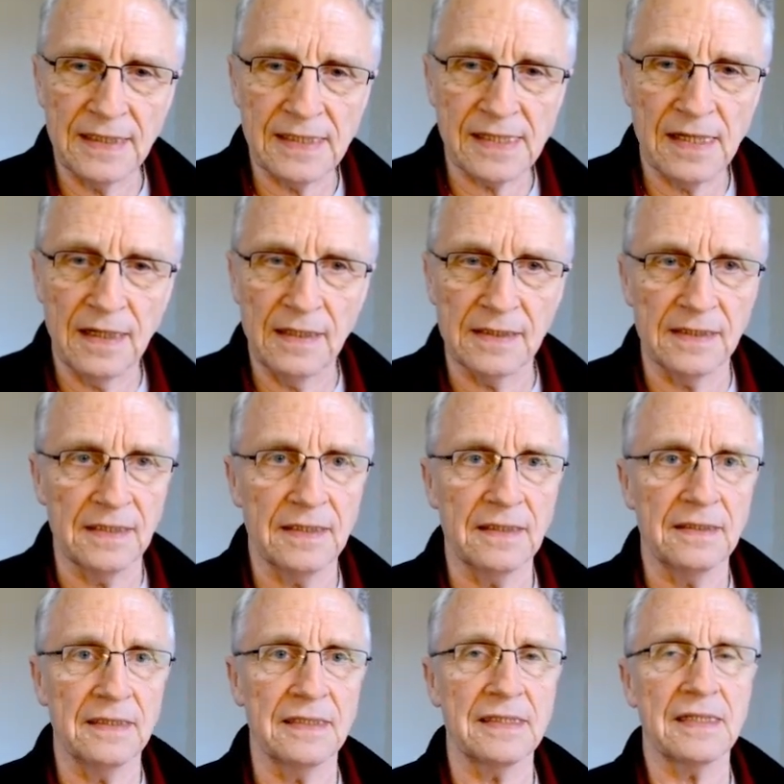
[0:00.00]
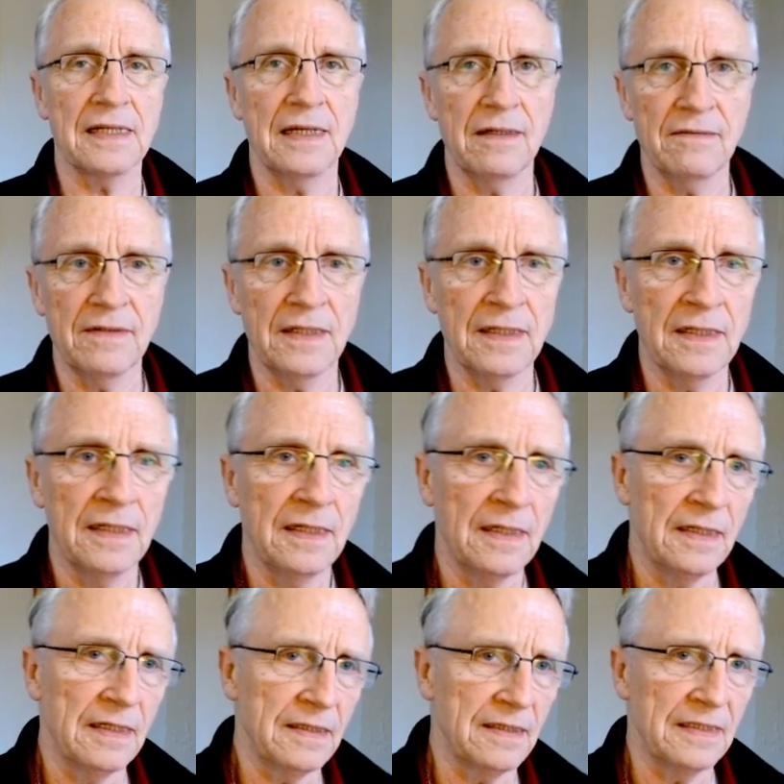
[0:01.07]
get started. Discover
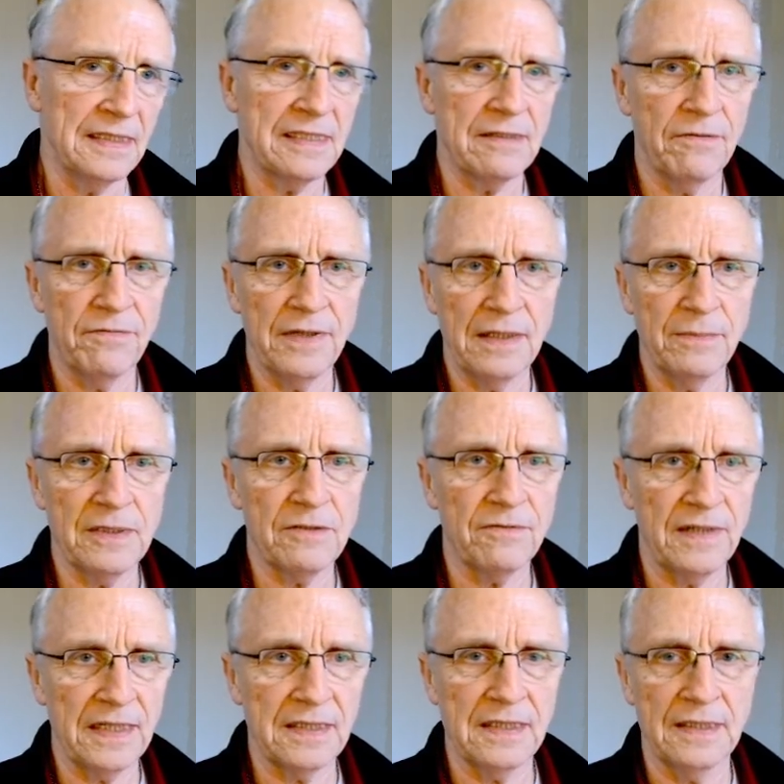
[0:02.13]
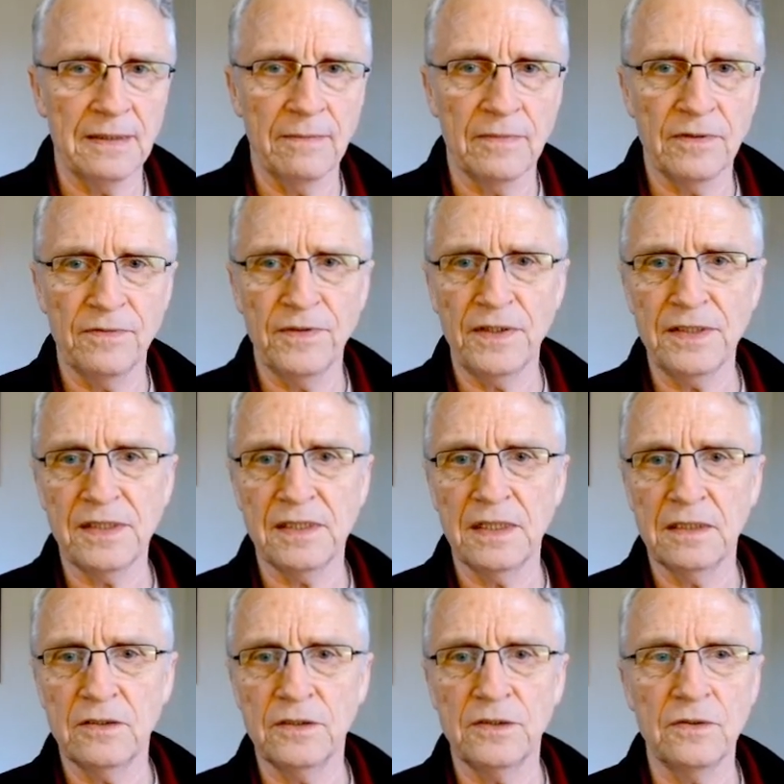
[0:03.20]
this famous fractal. The first
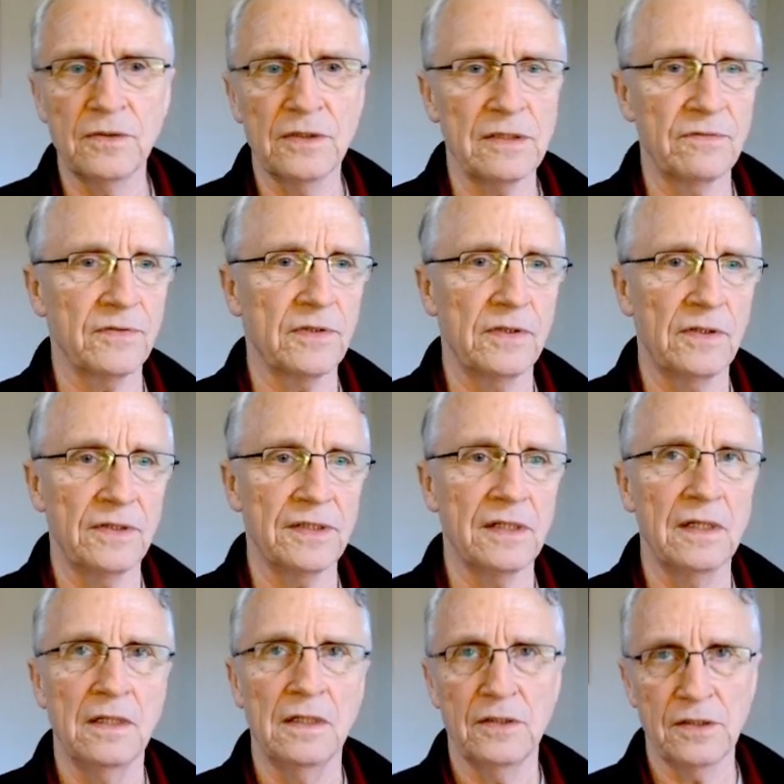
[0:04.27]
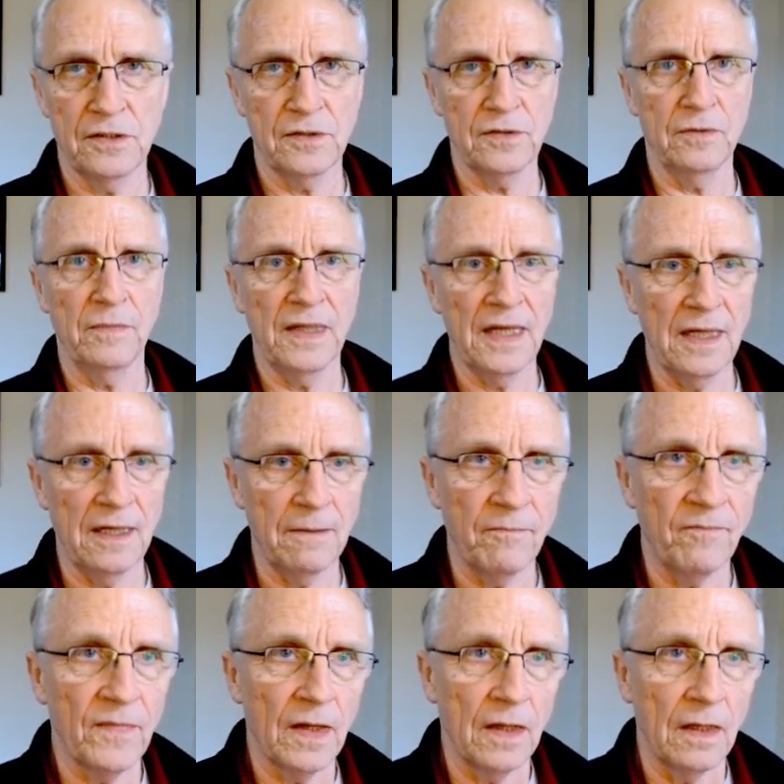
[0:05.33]
thing to do is, of course, zoom in.